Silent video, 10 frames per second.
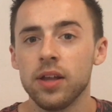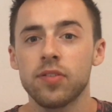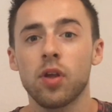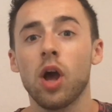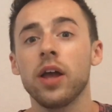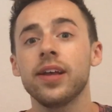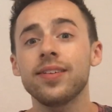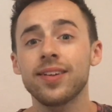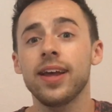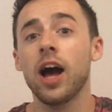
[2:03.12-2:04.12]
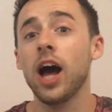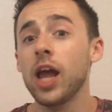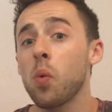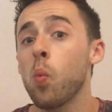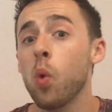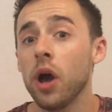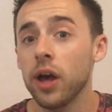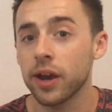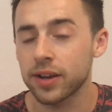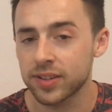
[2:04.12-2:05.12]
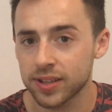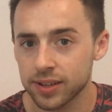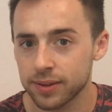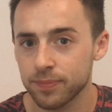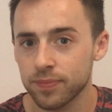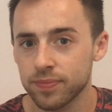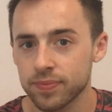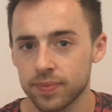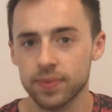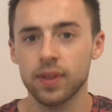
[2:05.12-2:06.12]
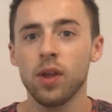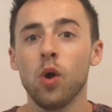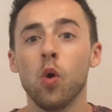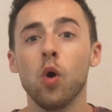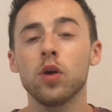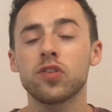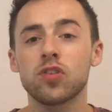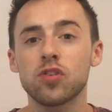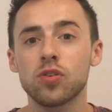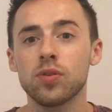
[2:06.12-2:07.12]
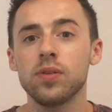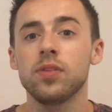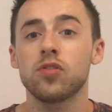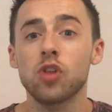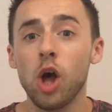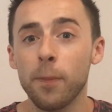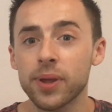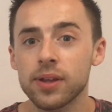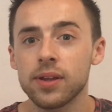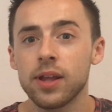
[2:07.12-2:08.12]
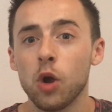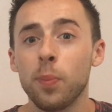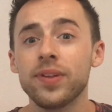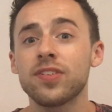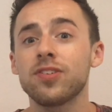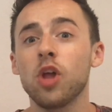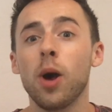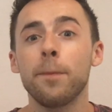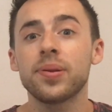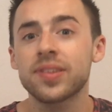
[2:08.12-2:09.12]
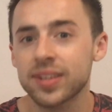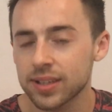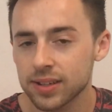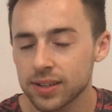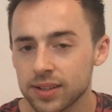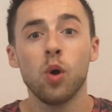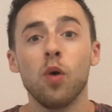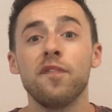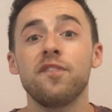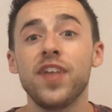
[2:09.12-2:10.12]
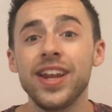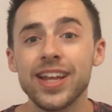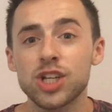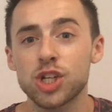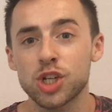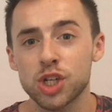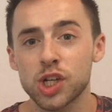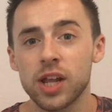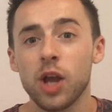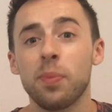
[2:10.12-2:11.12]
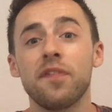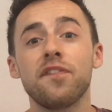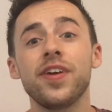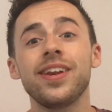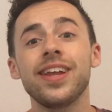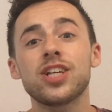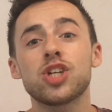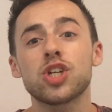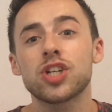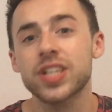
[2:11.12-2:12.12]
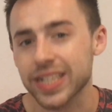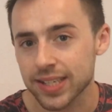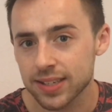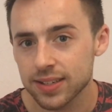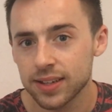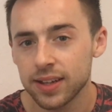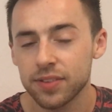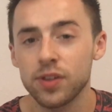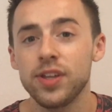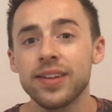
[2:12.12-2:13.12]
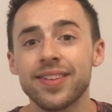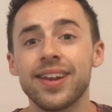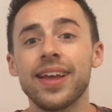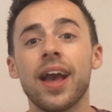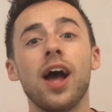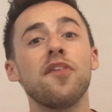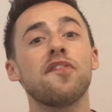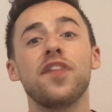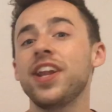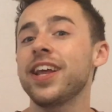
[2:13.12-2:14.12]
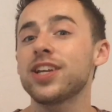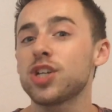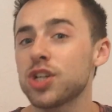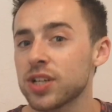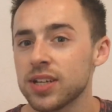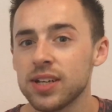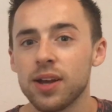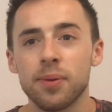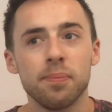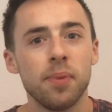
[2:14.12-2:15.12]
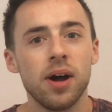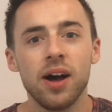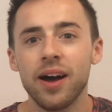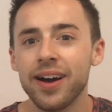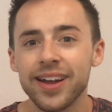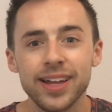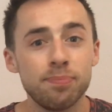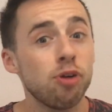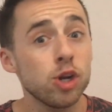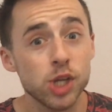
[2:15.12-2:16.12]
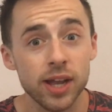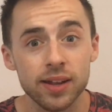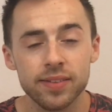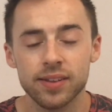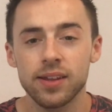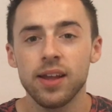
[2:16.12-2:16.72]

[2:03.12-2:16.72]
So yesterday I worked. Or stop, it will be stopped. Or finish, it will be finished. So yesterday I finished my project.